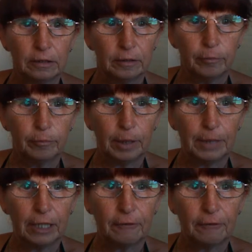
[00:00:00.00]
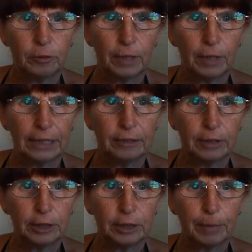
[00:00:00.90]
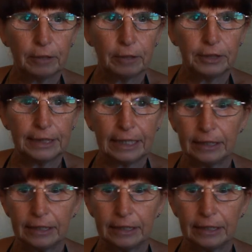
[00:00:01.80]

Maybe you have to wait till it's posted.